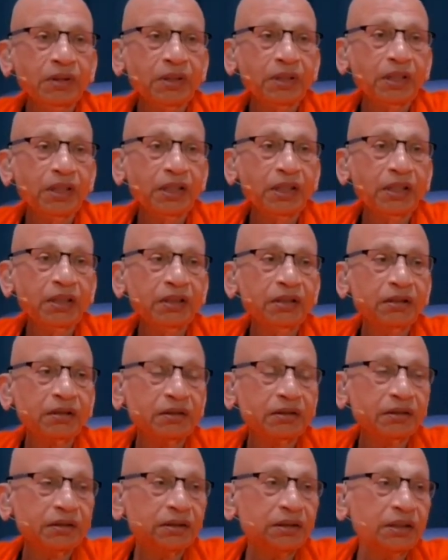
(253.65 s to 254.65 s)

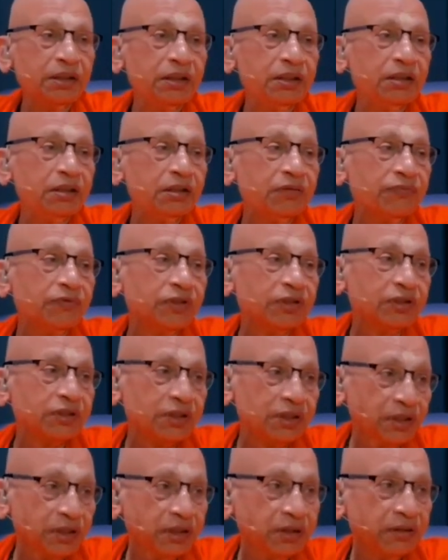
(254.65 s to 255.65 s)
And it is even
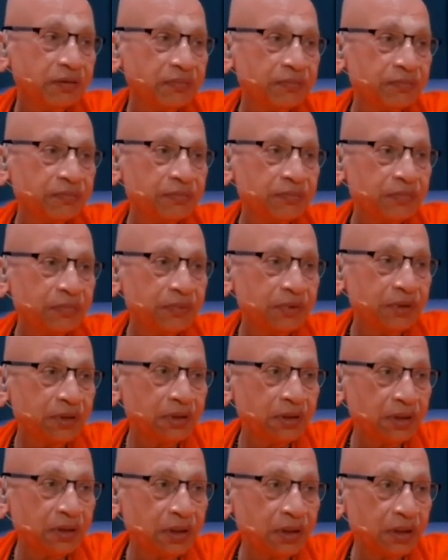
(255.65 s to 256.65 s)
said,
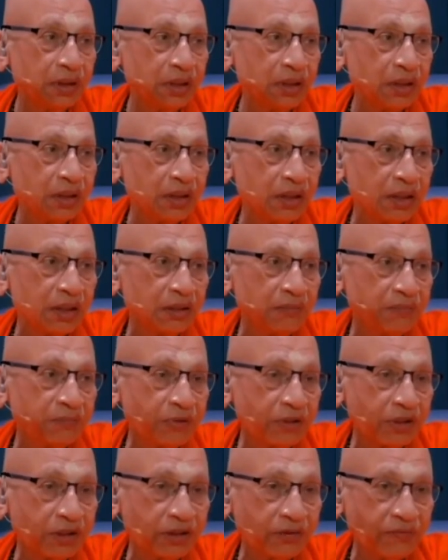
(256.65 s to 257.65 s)
akarane
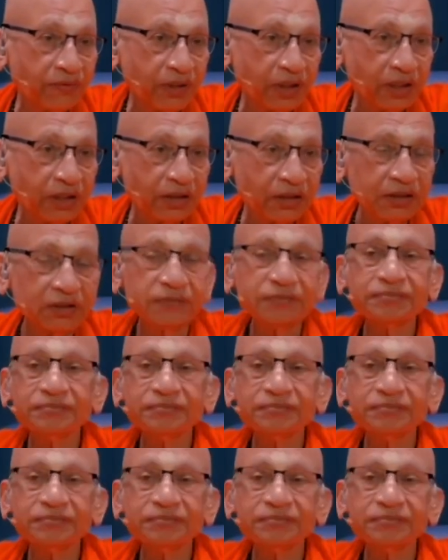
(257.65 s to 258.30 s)
pratyavaya.